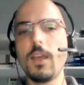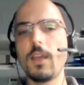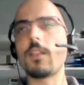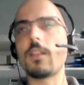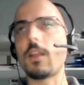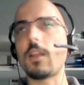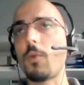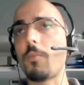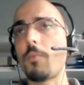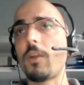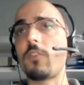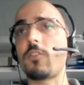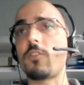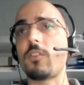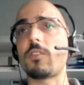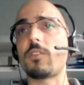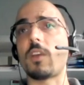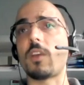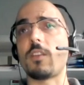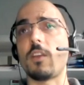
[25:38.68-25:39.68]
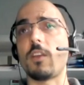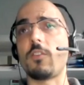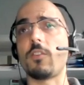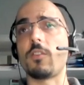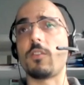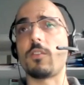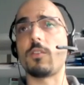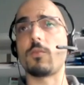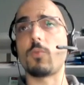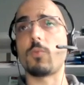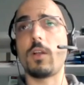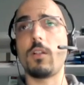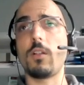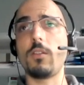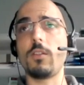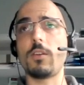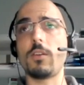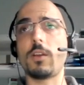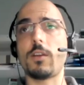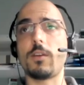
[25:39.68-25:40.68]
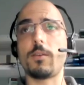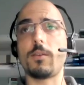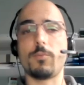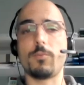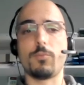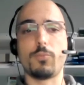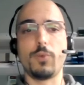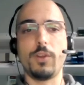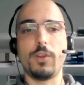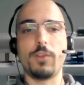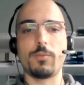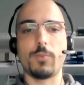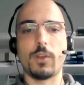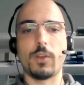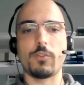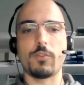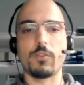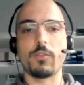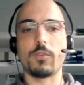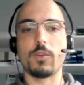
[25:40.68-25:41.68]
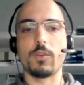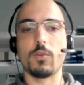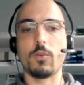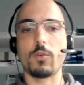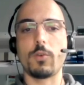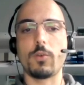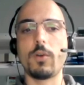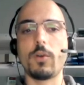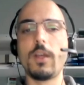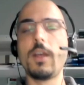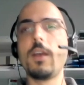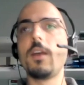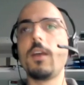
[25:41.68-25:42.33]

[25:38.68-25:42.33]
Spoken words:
Then we mentioned citations as well. Brice mentioned Zenodo.